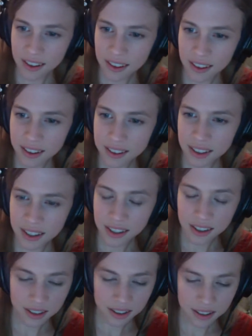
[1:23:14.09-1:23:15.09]
Let's see.
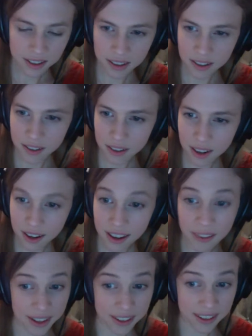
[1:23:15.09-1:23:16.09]

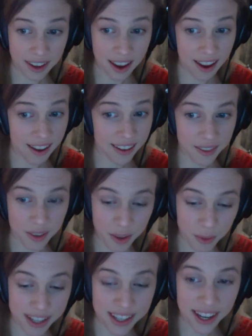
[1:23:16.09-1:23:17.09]
I give you the
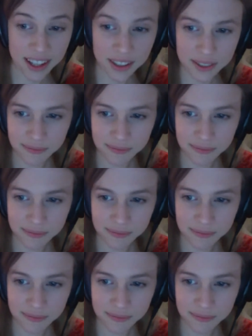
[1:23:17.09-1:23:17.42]
right title